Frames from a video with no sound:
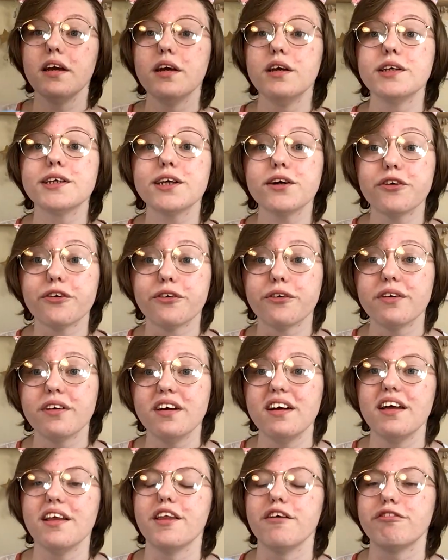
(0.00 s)
So
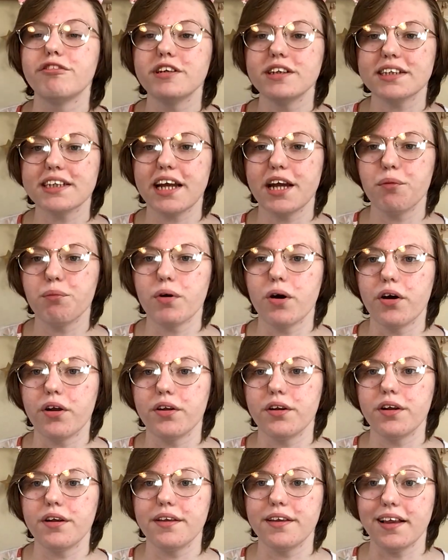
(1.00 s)
the first item on
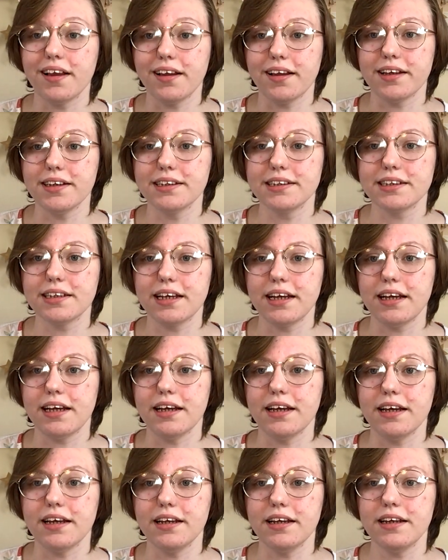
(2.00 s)
the list
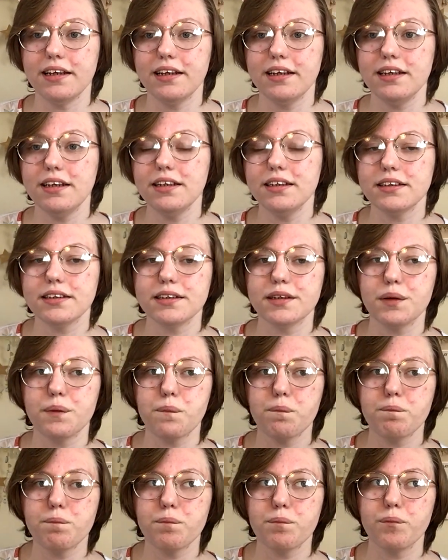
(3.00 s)
is
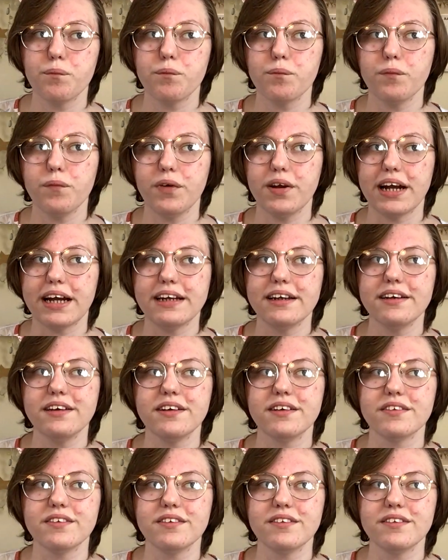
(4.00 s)
kind of,